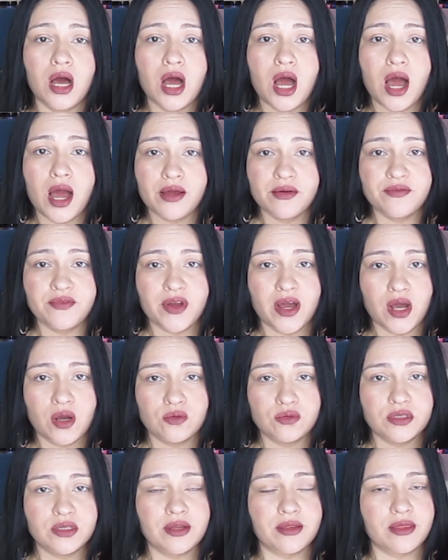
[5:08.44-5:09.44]
I
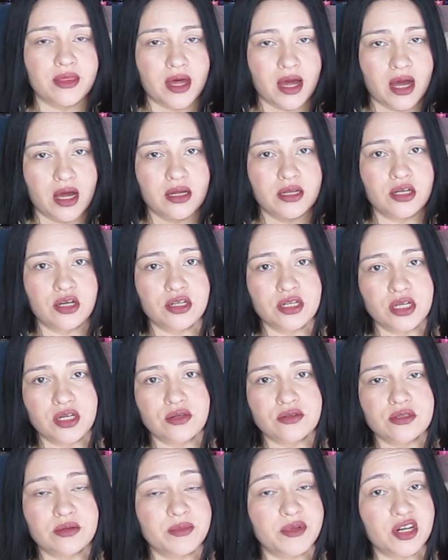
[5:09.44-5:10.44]
found that young
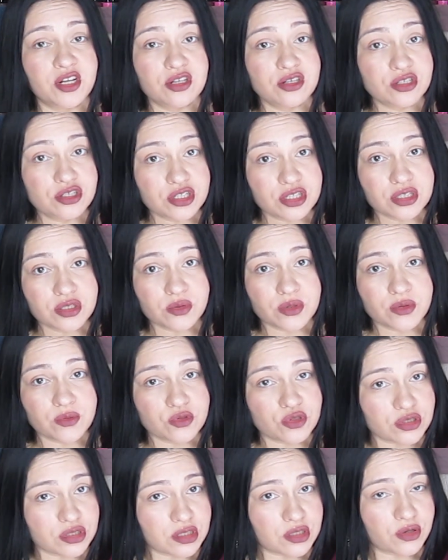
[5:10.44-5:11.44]
nails, I'm not allergic to it,
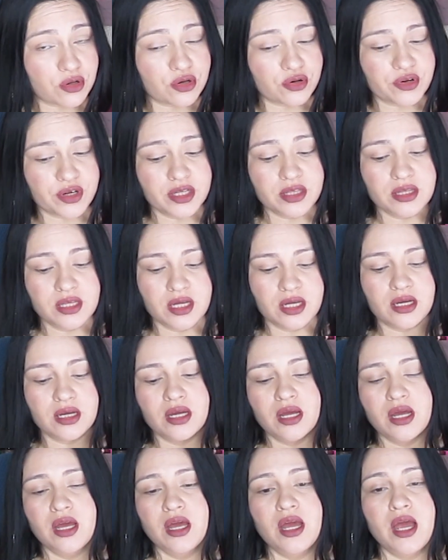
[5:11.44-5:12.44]
which is a great
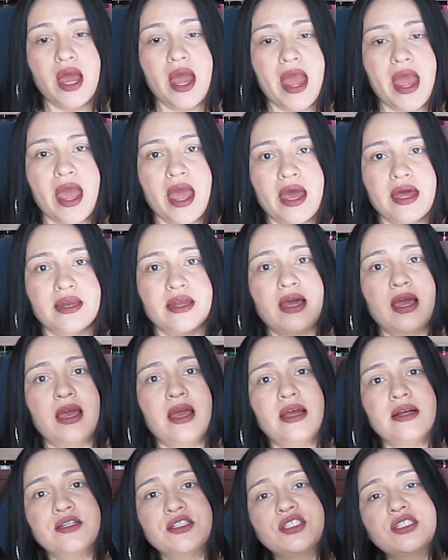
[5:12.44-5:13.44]
thing. And I
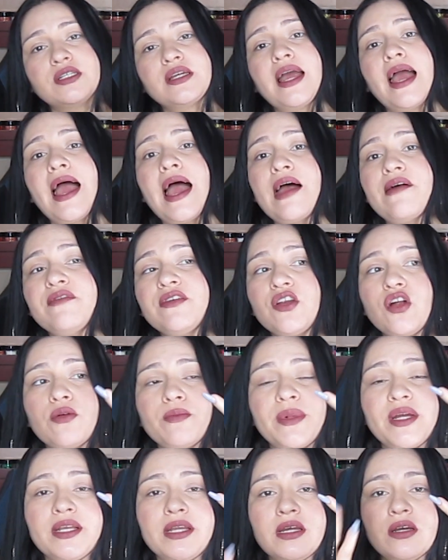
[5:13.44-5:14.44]
actually have it
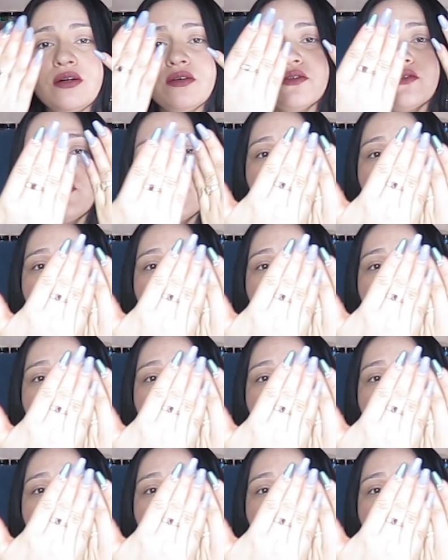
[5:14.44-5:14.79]
on my nails